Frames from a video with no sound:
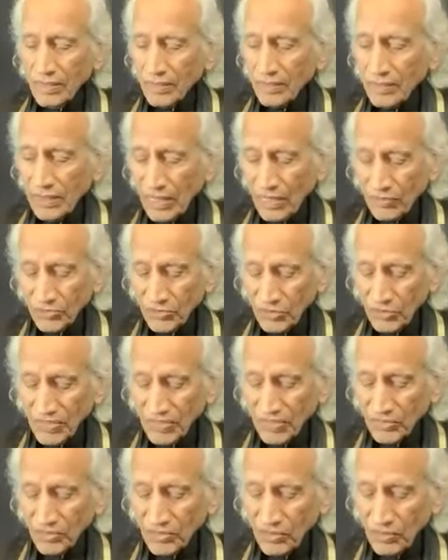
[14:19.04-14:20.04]
Now you may
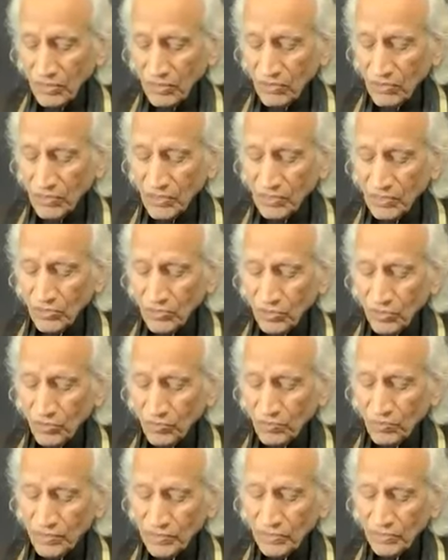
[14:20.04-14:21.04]
slowly
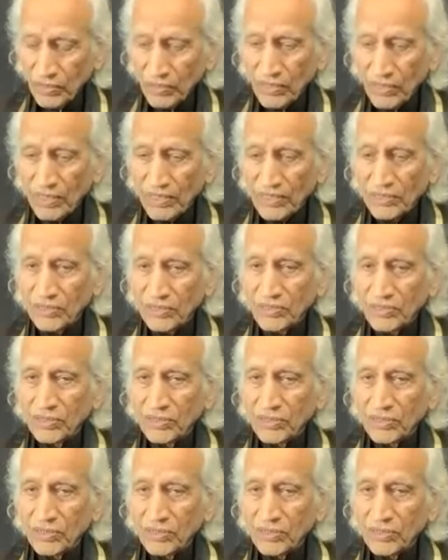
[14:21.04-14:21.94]
open your eyes.